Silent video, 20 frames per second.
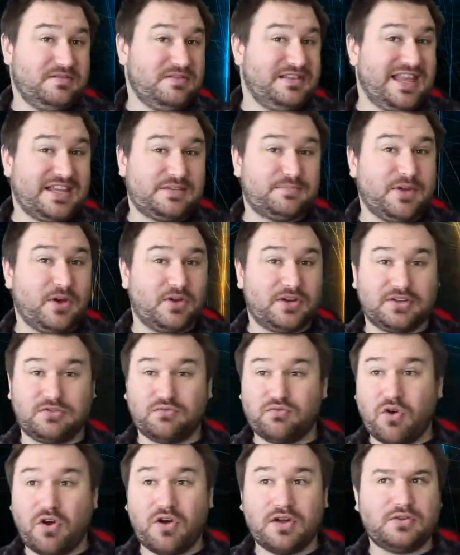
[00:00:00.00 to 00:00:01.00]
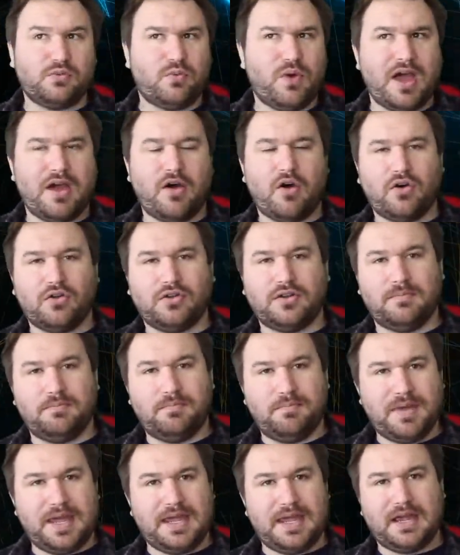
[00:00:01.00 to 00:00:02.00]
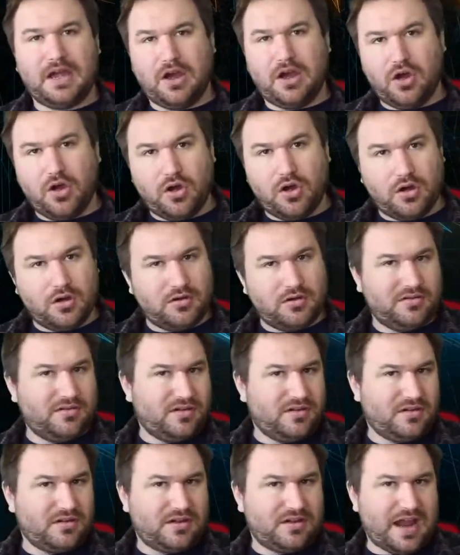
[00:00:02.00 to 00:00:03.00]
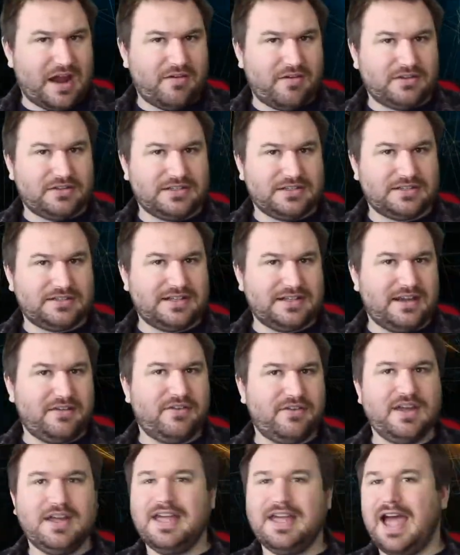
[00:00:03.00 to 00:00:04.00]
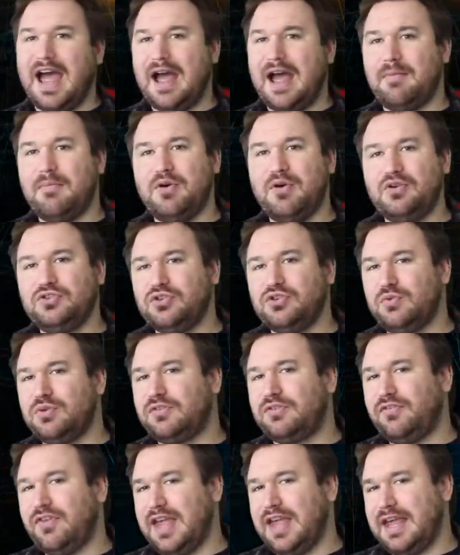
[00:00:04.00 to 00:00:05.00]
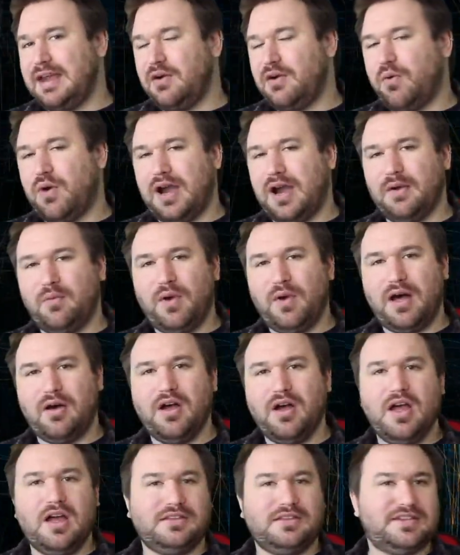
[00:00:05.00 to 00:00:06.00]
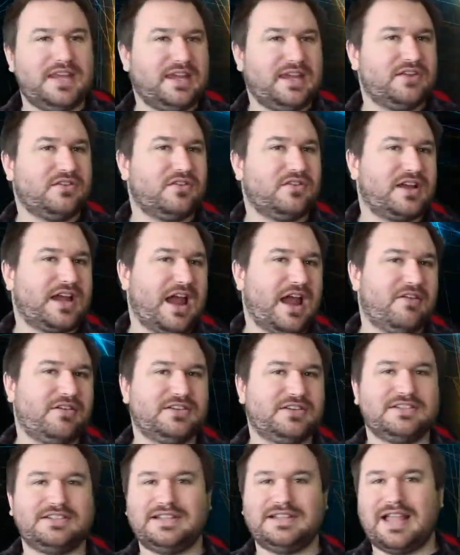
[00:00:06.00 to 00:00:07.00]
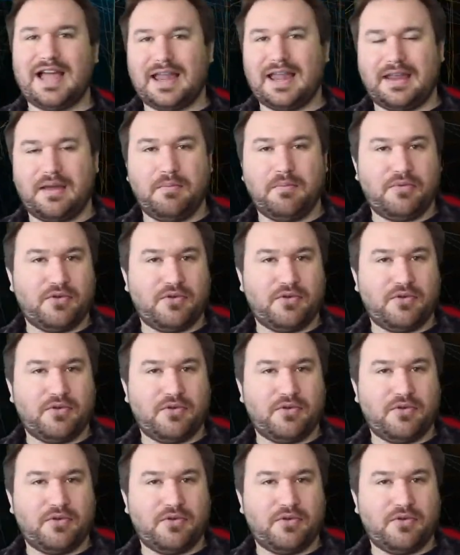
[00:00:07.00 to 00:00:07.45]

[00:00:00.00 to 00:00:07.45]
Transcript: Let's be honest, Raw is where all the big characters live, and Mojo would fit in quite well, taking on characters like